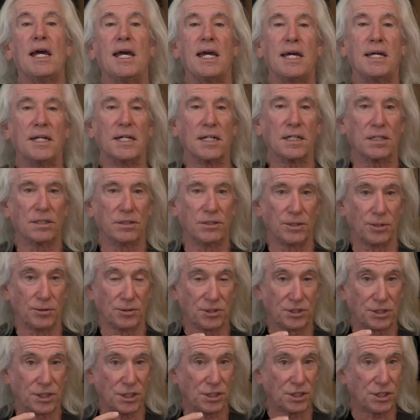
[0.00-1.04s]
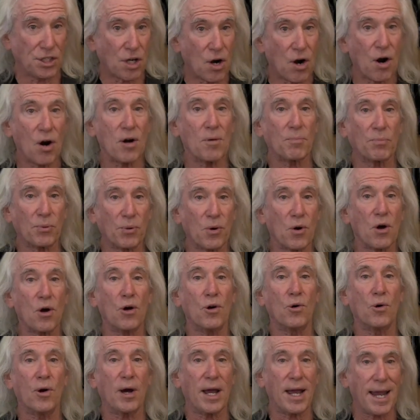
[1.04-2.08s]
It includes Guitar
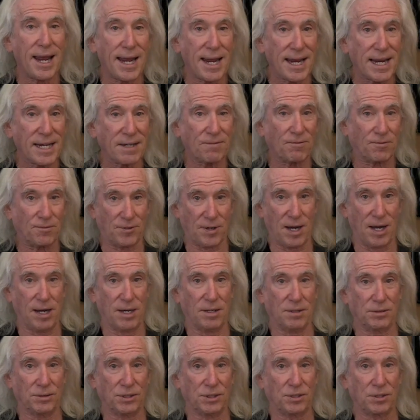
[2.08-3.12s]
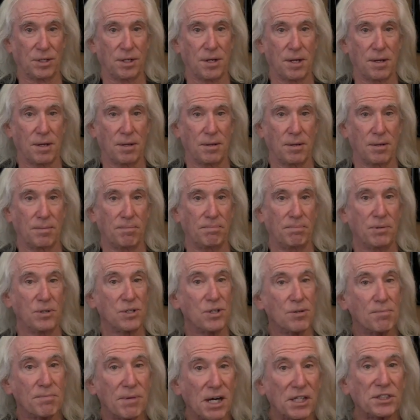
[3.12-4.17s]
Pro 8 files, but
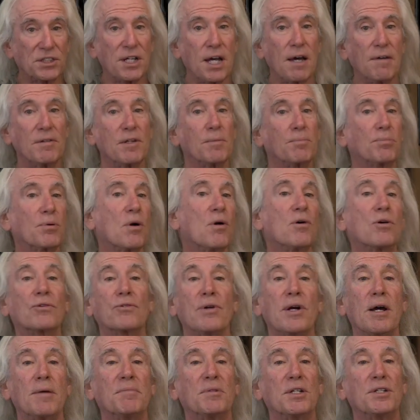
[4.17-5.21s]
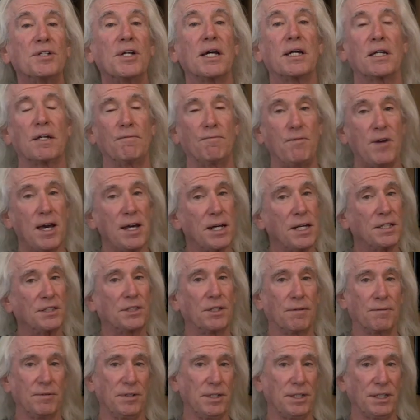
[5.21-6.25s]
you must have the program to take advantage
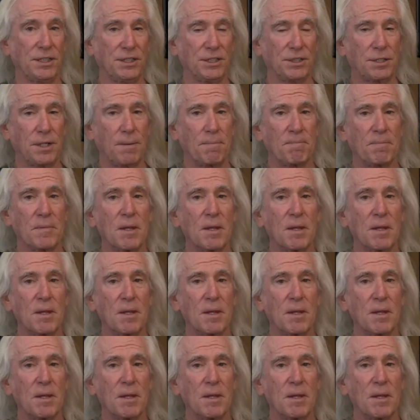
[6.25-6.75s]
of these.